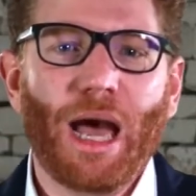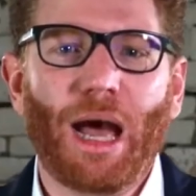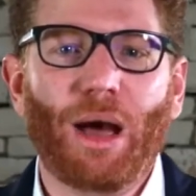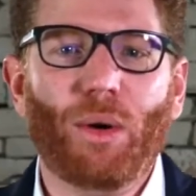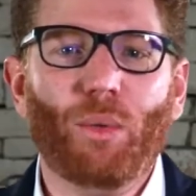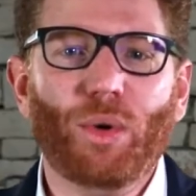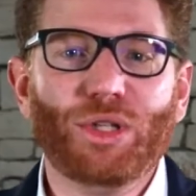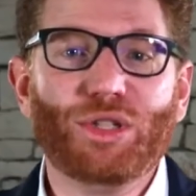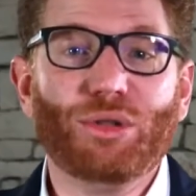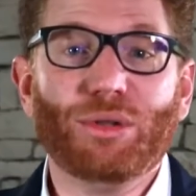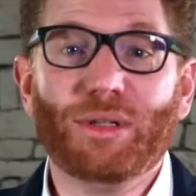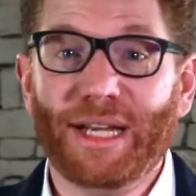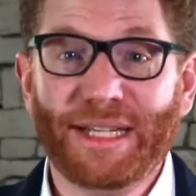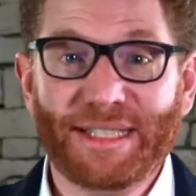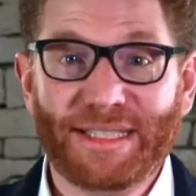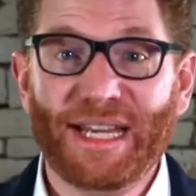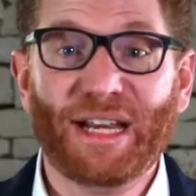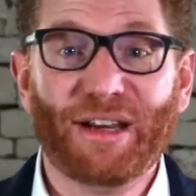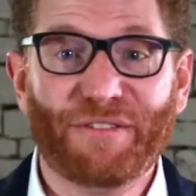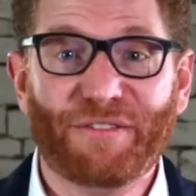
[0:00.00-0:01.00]
I want you to
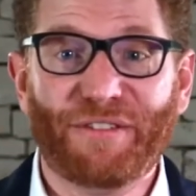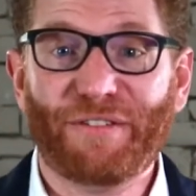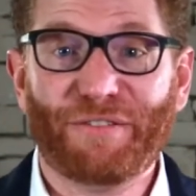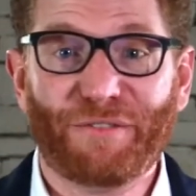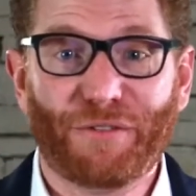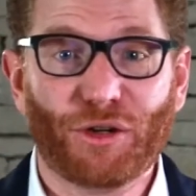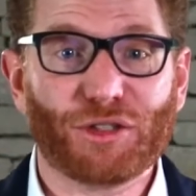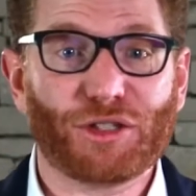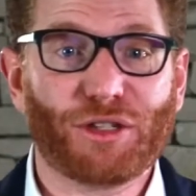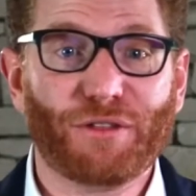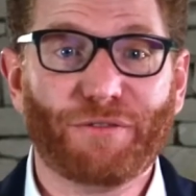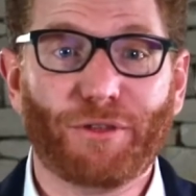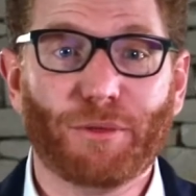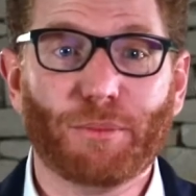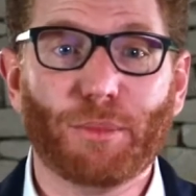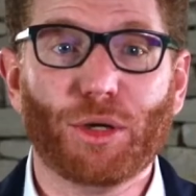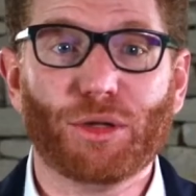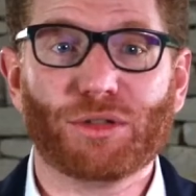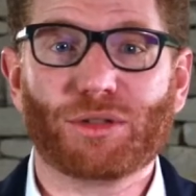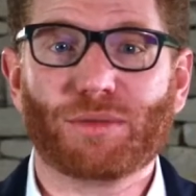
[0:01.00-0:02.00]
identify first and
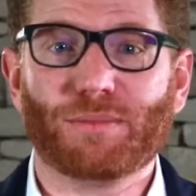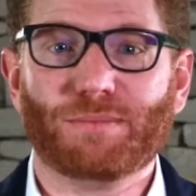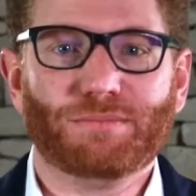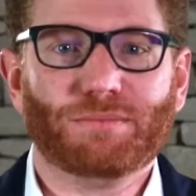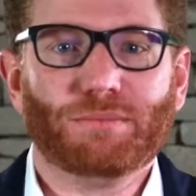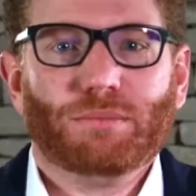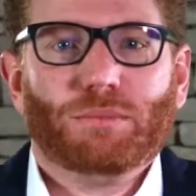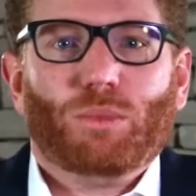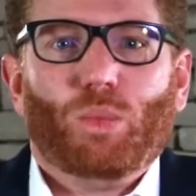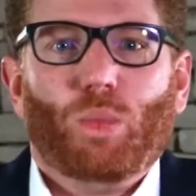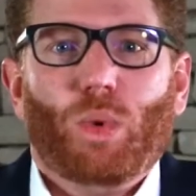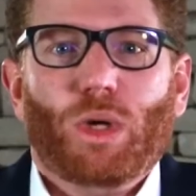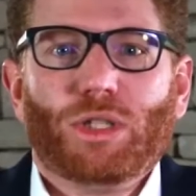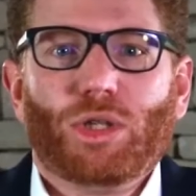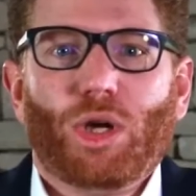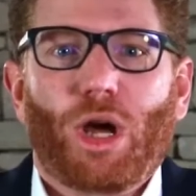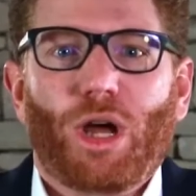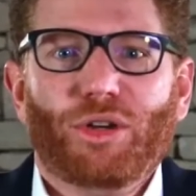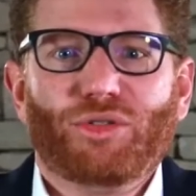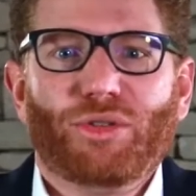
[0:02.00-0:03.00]
foremost, what
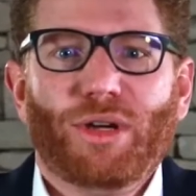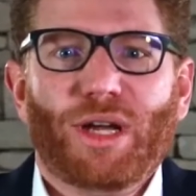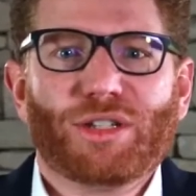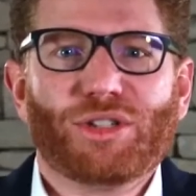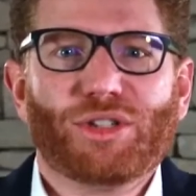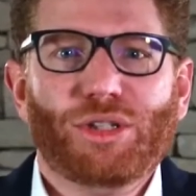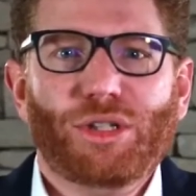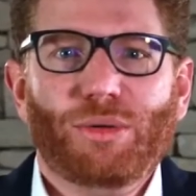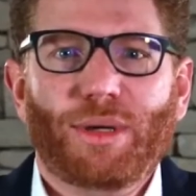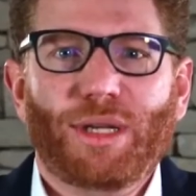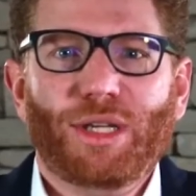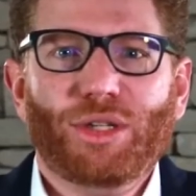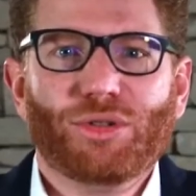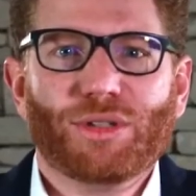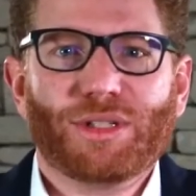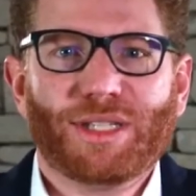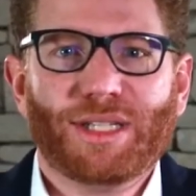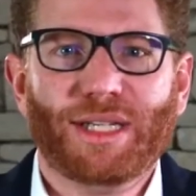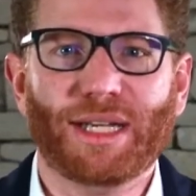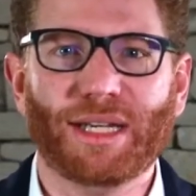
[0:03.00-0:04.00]
contracts are you
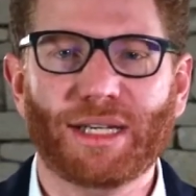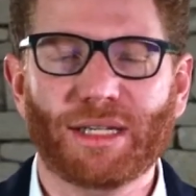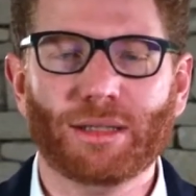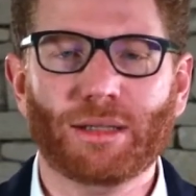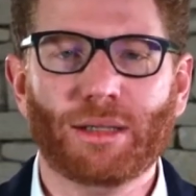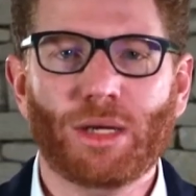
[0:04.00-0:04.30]
interested in?